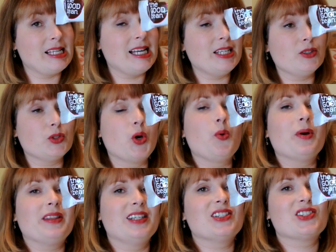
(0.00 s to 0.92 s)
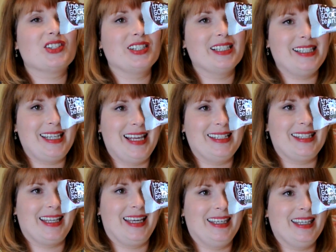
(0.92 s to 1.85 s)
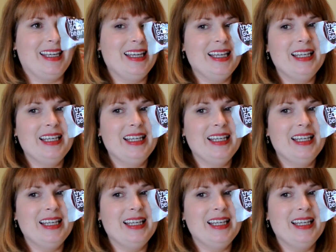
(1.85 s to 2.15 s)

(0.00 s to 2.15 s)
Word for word: I don't know what this is gonna taste like.